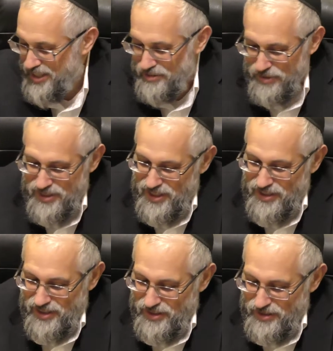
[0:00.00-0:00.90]
It means there's
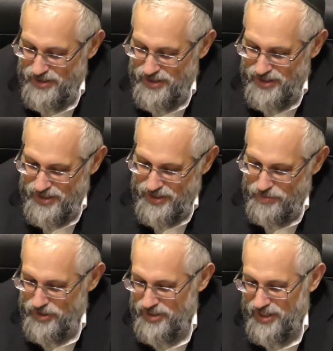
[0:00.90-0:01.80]
nothing. The
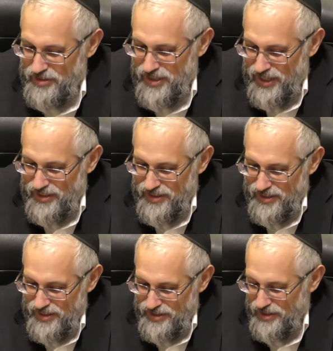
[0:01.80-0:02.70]
person here is not
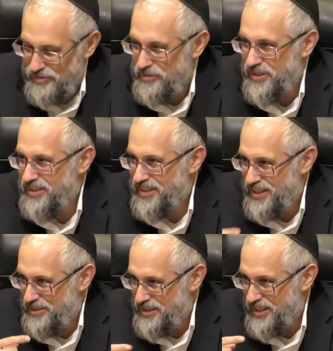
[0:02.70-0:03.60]
suffering in
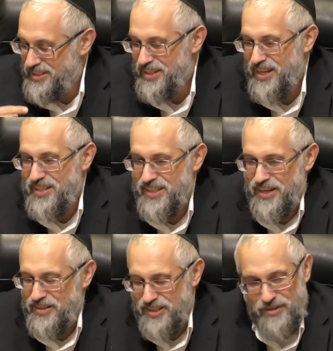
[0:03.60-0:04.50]
the sense that he
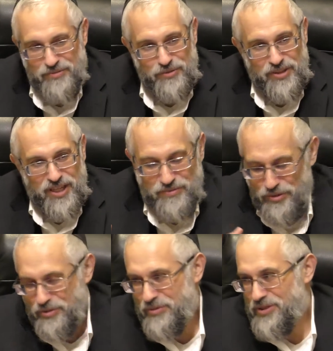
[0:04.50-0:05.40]
doesn't have food. food
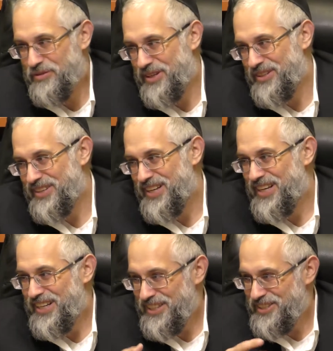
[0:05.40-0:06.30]
in the refrigerator.
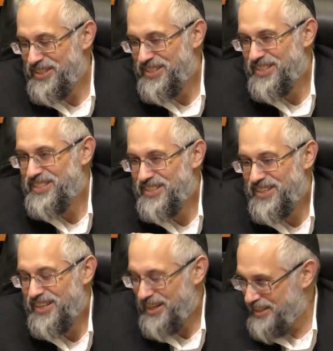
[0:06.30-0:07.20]
He just is
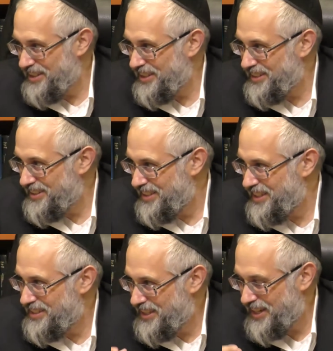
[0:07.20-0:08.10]
not eating it.
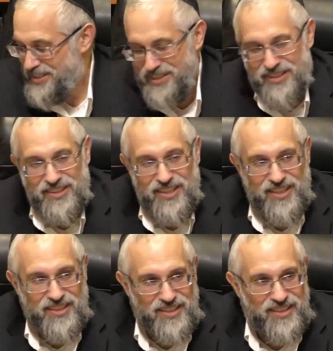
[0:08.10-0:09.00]
He's consciously
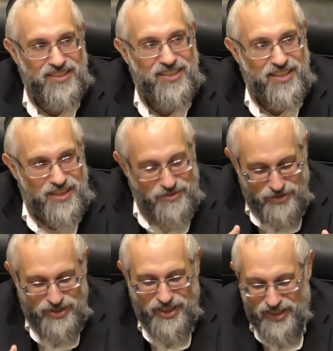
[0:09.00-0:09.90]
not eating it.
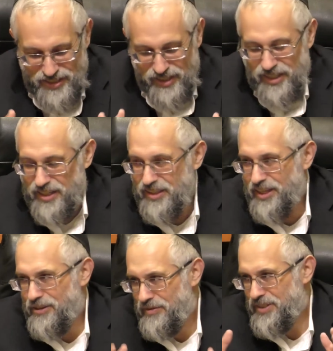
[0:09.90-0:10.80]
For a day, let's say he'll take a
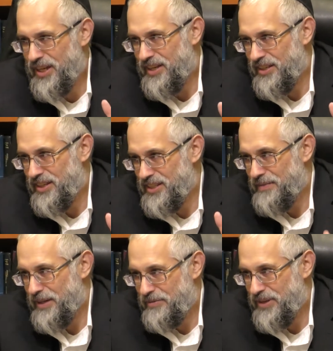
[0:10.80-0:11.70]
day off, he's not going to eat. He's going
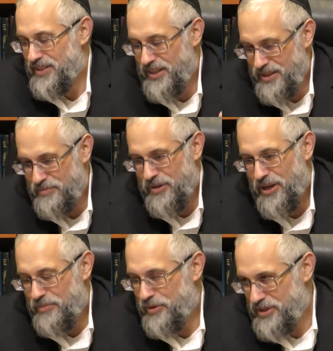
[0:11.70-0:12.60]
to make a fast day,
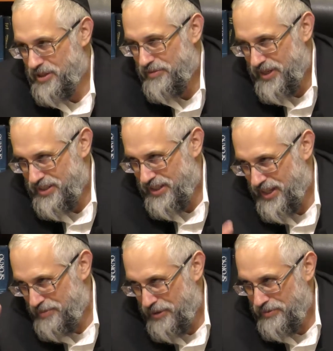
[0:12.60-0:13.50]
a personal fast day,
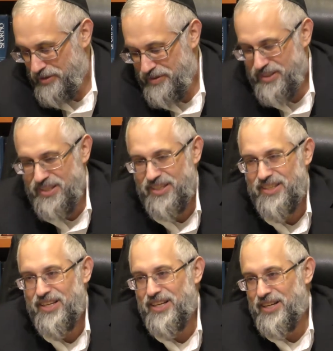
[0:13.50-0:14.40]
not a public fast day,
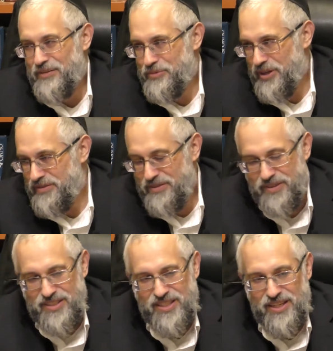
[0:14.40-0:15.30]
a private
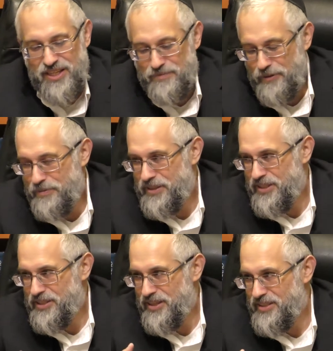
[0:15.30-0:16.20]
fast day. And his purpose
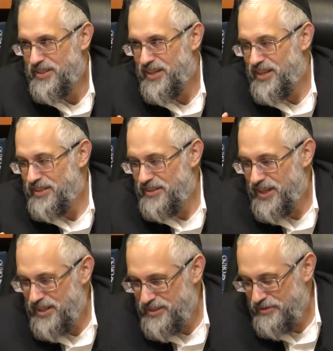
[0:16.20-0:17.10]
is just to
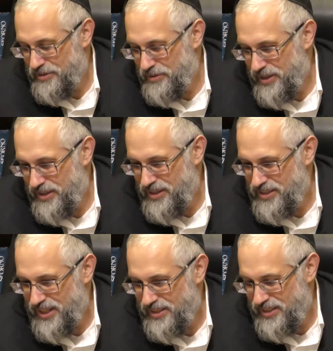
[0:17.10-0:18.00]
get his guf to realize
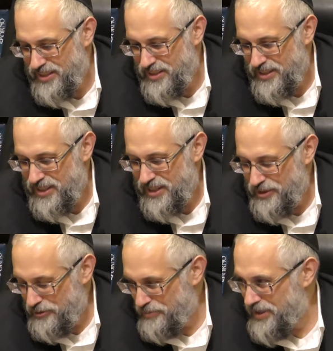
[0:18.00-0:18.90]
that he's
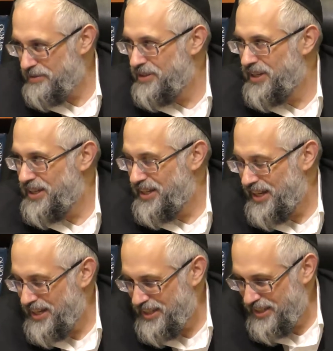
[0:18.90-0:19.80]
human
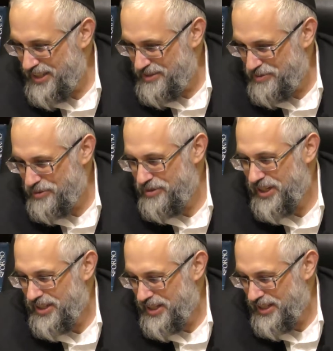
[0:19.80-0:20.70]
and he needs food
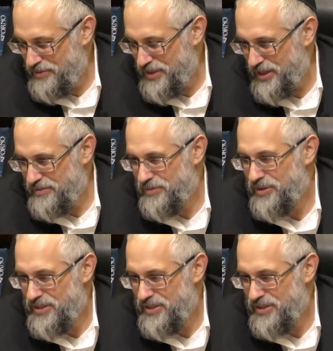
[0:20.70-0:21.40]
and he can't live without food.